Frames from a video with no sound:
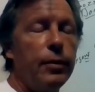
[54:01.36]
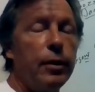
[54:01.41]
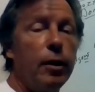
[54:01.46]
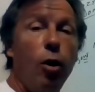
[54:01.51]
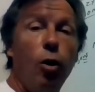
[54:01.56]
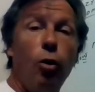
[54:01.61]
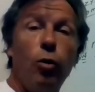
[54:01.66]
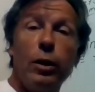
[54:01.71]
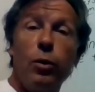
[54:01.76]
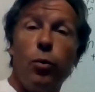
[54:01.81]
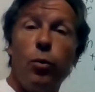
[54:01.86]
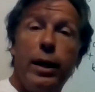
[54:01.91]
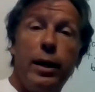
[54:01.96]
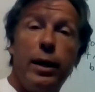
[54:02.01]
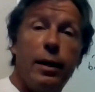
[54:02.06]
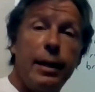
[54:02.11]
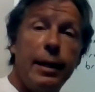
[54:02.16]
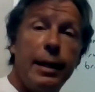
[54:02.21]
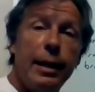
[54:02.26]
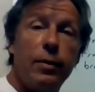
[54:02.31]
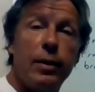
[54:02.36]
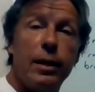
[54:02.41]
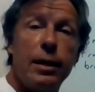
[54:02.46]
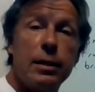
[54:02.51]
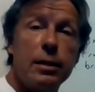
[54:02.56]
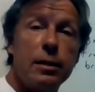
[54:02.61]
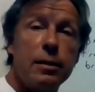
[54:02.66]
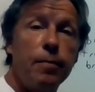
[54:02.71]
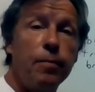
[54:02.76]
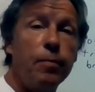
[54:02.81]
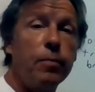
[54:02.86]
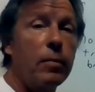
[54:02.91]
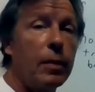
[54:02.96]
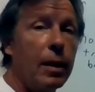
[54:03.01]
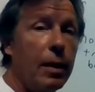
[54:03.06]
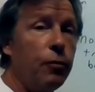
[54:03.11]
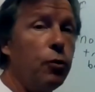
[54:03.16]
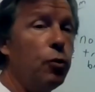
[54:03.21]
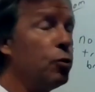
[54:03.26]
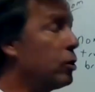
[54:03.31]
The only way you're going to get this
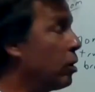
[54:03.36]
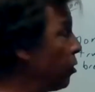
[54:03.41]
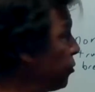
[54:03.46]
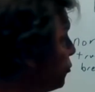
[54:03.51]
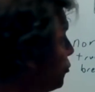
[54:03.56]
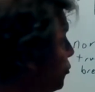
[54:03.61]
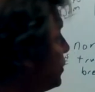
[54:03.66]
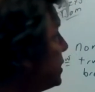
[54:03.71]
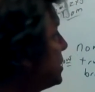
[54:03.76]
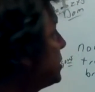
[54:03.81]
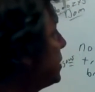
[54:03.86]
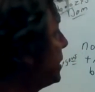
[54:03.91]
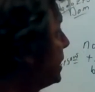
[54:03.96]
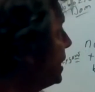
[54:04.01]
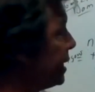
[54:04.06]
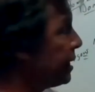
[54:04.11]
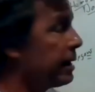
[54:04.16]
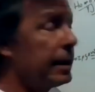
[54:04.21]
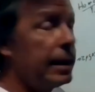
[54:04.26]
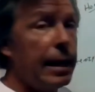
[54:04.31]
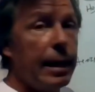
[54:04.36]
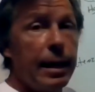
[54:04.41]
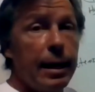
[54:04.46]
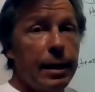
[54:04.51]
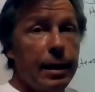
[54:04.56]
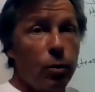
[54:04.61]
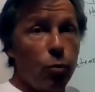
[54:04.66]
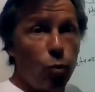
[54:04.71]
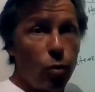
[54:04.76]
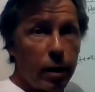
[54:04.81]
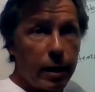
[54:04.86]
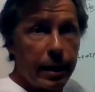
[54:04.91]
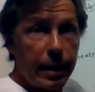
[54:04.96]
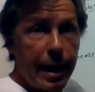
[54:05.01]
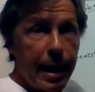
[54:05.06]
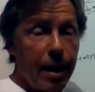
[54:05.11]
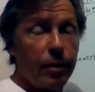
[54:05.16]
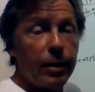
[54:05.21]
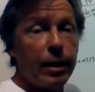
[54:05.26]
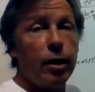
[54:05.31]
if you go through this again and again and work it
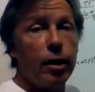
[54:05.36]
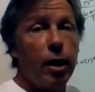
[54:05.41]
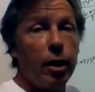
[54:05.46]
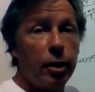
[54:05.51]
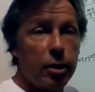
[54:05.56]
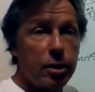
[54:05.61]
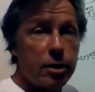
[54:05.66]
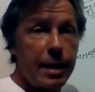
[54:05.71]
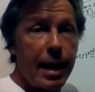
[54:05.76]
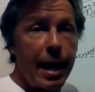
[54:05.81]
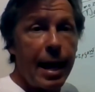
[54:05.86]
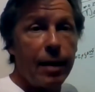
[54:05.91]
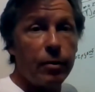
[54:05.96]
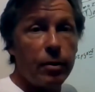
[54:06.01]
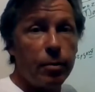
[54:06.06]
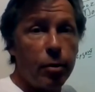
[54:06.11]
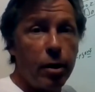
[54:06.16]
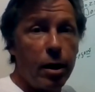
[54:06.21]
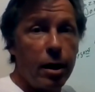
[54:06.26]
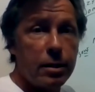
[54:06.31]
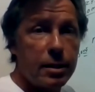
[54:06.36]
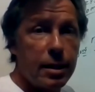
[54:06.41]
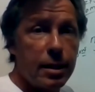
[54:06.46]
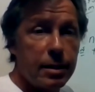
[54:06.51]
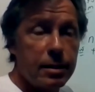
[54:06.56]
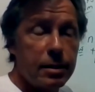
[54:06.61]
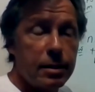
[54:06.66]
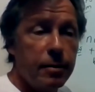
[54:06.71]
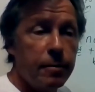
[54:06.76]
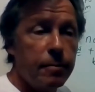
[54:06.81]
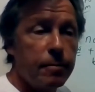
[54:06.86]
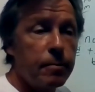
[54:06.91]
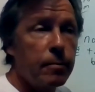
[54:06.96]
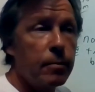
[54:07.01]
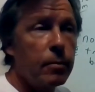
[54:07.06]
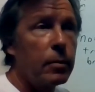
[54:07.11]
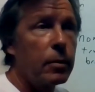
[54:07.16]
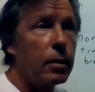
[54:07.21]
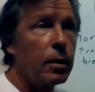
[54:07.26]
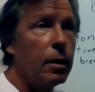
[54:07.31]
out and understand the process.
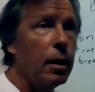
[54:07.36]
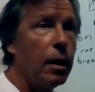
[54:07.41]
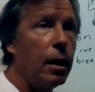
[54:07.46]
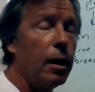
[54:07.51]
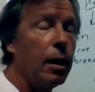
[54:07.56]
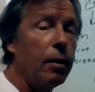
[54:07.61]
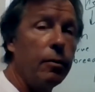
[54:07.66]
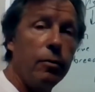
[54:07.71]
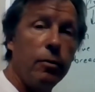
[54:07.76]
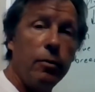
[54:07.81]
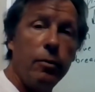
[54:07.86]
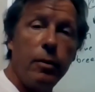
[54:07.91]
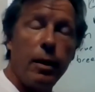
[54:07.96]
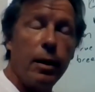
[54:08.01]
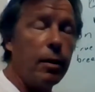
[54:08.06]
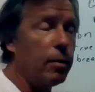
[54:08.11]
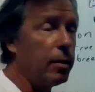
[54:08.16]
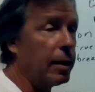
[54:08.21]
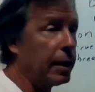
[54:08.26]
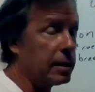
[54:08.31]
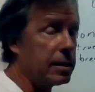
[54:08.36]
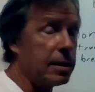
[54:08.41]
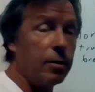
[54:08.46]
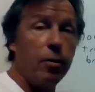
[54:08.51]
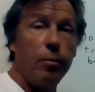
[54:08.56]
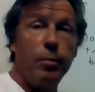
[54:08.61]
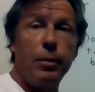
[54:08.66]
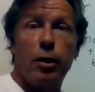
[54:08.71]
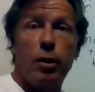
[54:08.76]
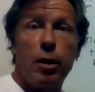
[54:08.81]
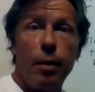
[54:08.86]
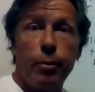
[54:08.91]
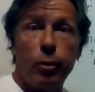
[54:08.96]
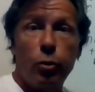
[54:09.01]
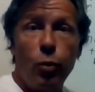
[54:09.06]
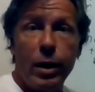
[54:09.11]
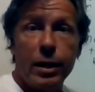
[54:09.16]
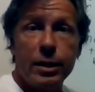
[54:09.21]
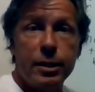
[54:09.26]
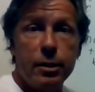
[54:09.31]
Like I said, there'll be a couple
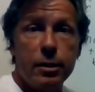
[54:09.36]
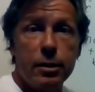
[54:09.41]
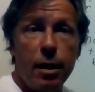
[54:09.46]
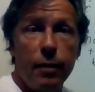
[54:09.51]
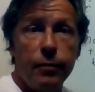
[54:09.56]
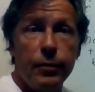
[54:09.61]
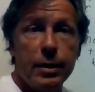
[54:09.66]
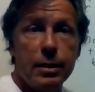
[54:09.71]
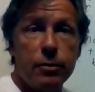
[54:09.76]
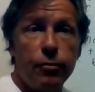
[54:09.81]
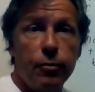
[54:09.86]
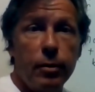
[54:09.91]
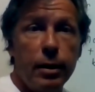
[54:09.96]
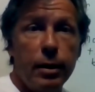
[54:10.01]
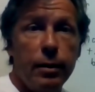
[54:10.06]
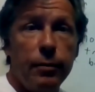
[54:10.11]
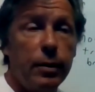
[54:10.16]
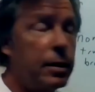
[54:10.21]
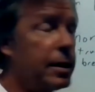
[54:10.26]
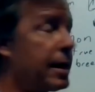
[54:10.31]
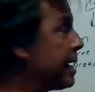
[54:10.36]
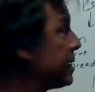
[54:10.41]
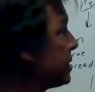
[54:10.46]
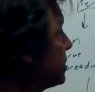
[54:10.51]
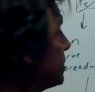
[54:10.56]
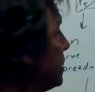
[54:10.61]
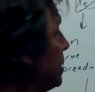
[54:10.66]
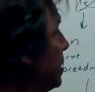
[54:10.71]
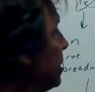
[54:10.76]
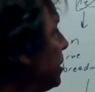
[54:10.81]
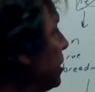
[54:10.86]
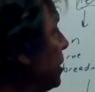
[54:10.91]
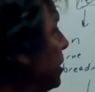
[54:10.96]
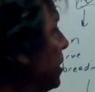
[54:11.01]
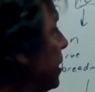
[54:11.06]
questions on this in the test.